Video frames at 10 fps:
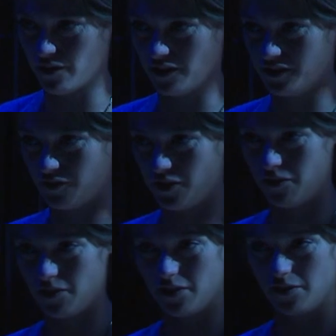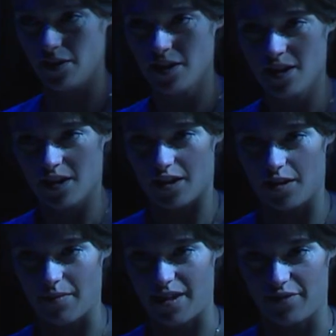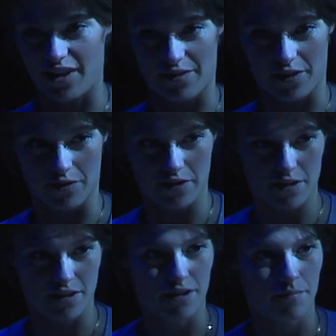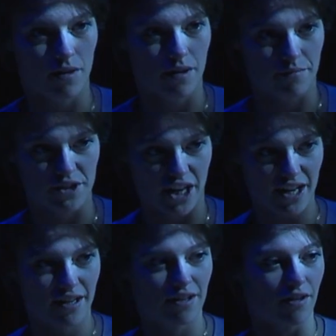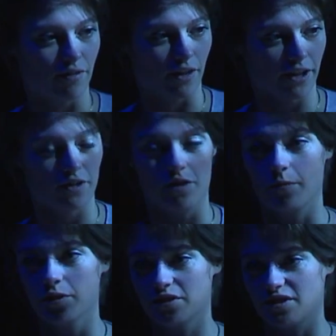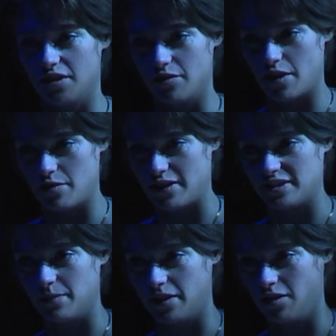for those of you who haven't had the honour, I'm Jack. I write cookbooks and I write a recipe